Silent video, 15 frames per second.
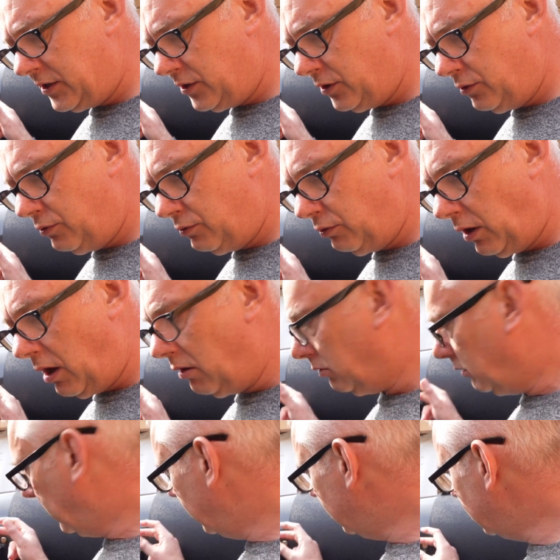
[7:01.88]
too
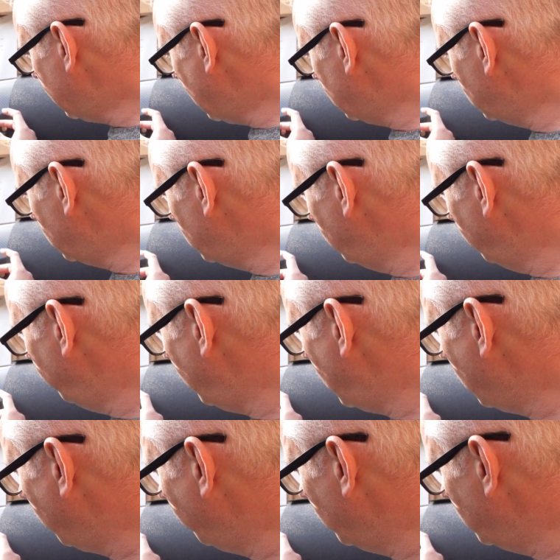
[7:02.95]
long. It stands too
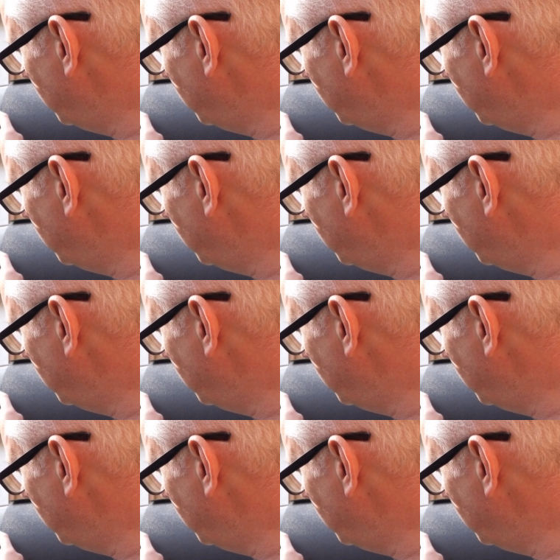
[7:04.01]
far off the